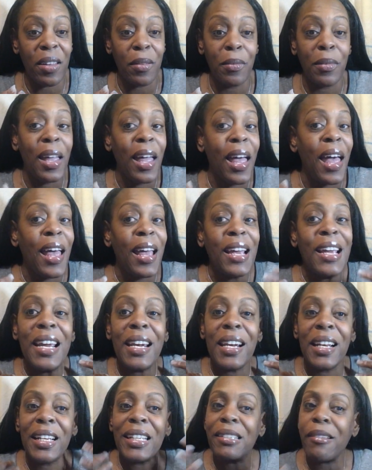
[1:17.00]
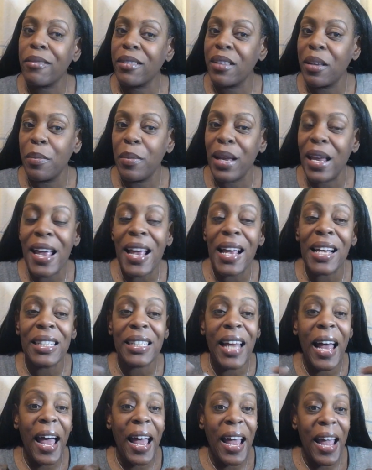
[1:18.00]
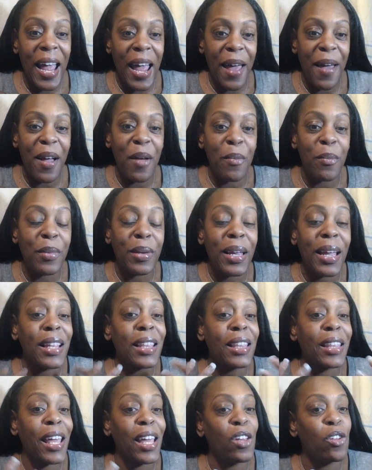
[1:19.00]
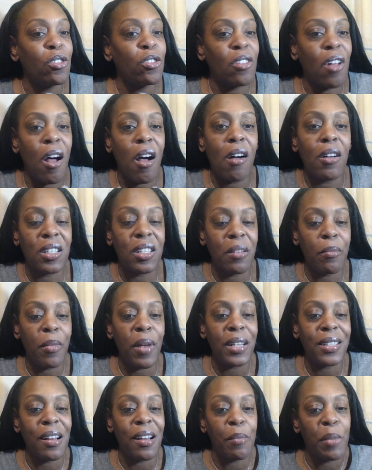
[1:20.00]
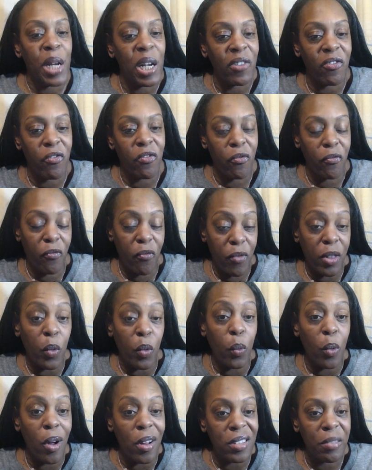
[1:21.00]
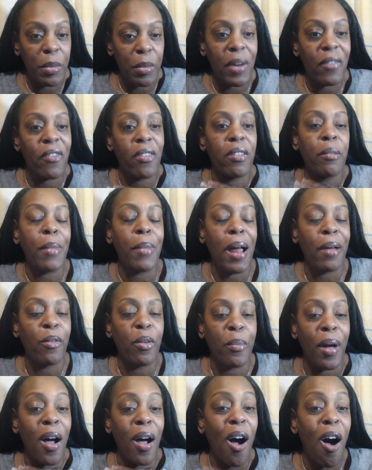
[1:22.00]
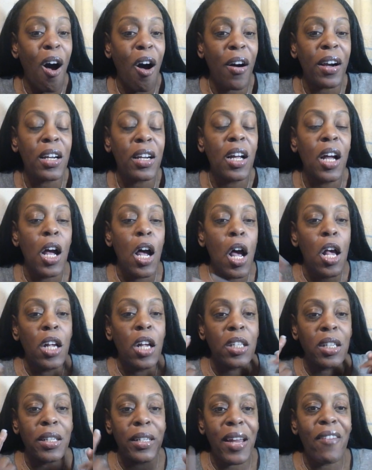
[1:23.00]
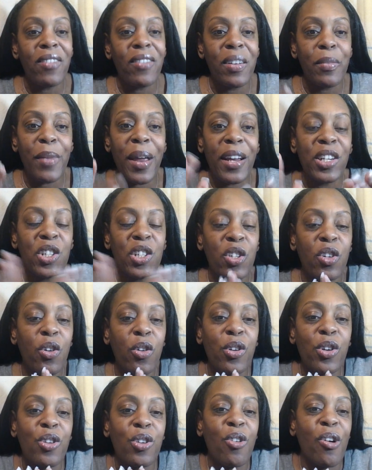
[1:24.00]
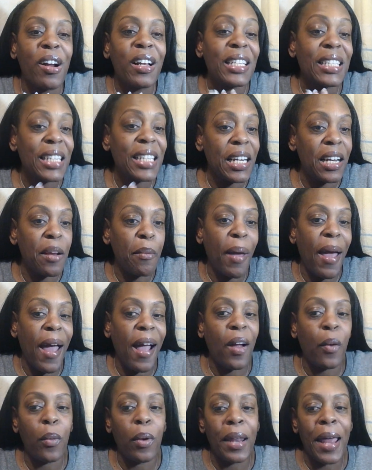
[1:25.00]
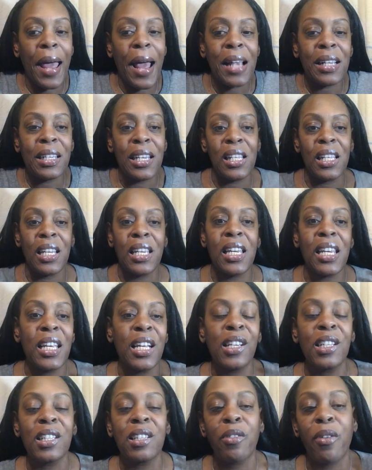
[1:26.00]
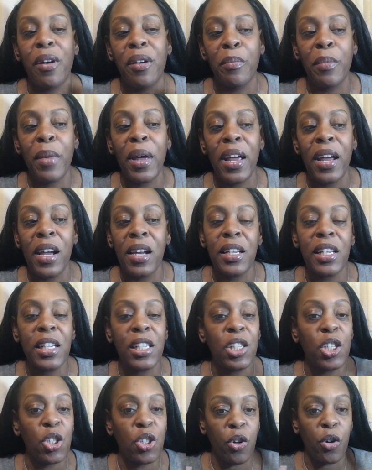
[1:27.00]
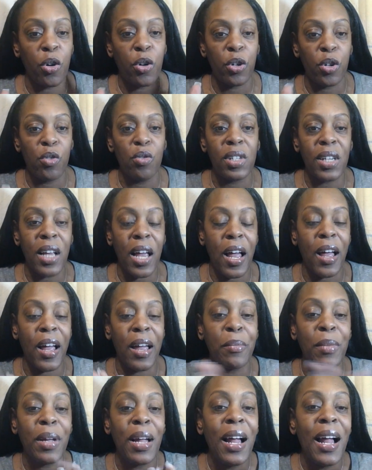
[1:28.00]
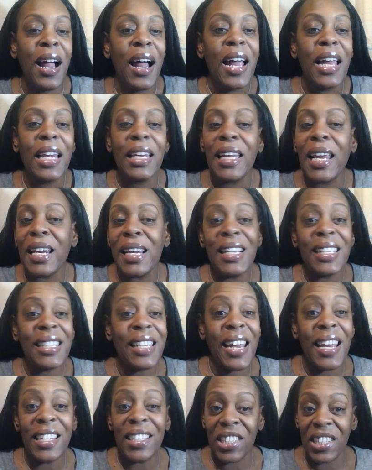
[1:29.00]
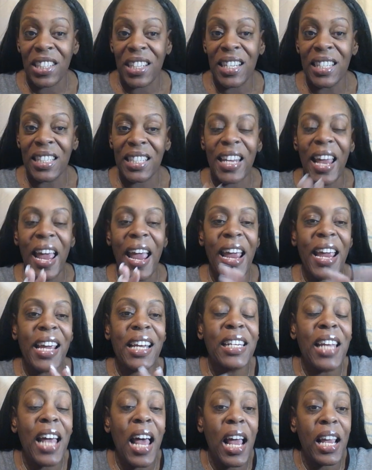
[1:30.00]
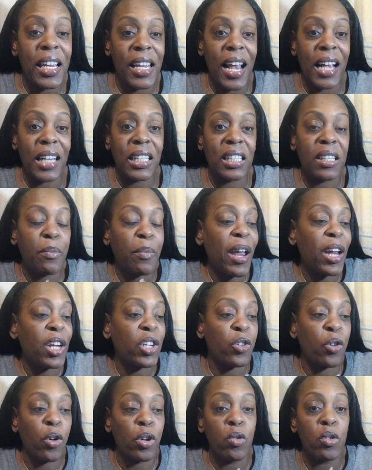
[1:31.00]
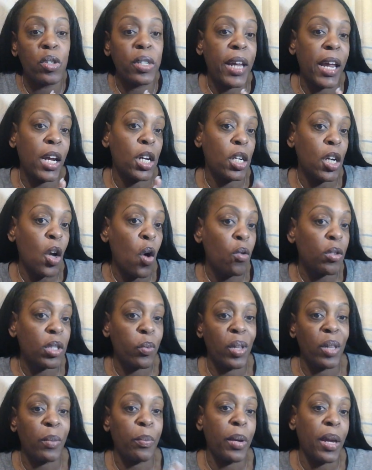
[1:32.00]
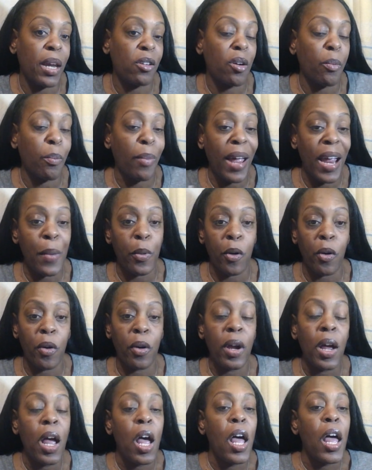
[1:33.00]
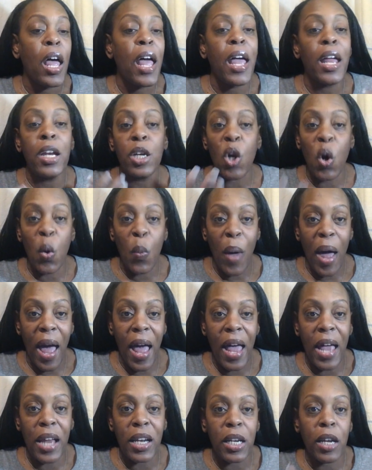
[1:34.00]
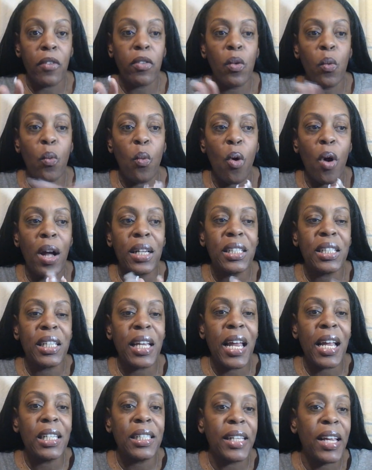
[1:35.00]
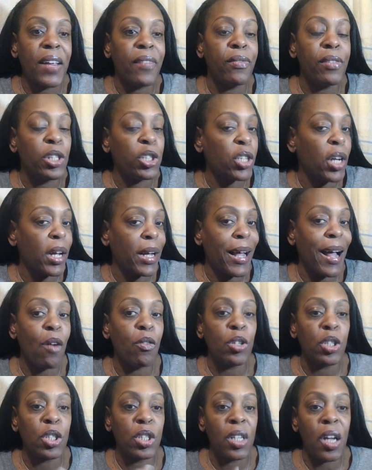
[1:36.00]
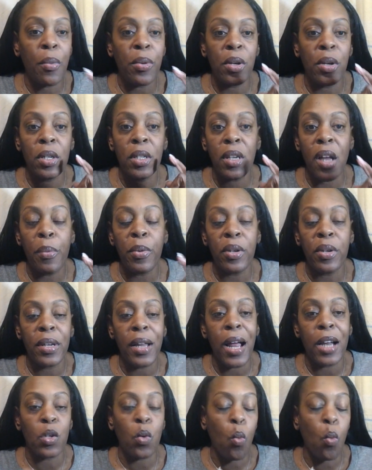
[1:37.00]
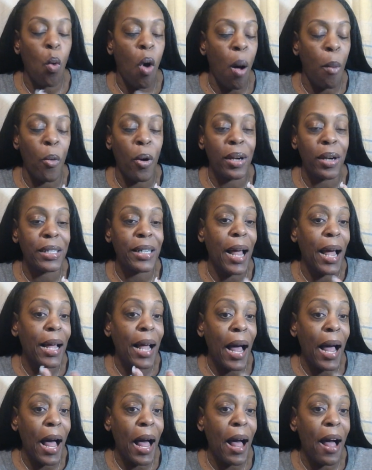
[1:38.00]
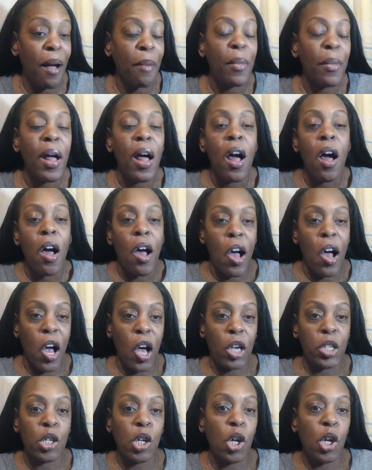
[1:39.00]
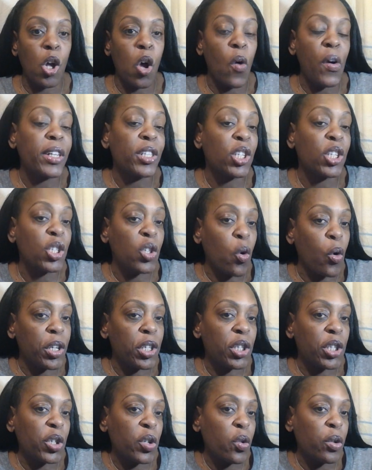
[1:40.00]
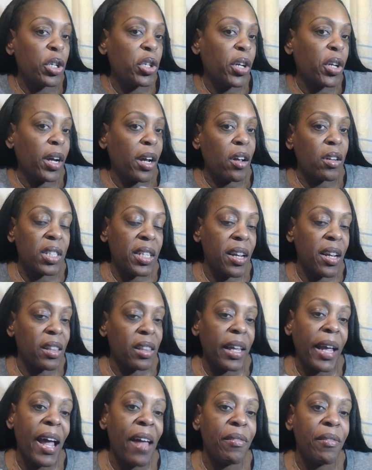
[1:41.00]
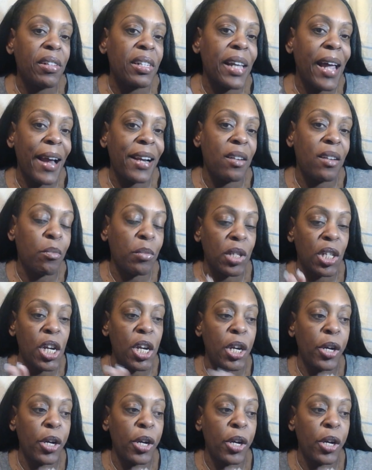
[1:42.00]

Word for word: and accepting me as i am and thank you all so much that means the world to me from the bottom of my heart so definitely make sure you are sitting back relaxing the kids are in bed this is your you time ladies and gents. And yes, make sure you take notes with pen or paper, notepad if you want, and definitely check out www.walmart.com. Also, go in stores too to check out, see if they have these items here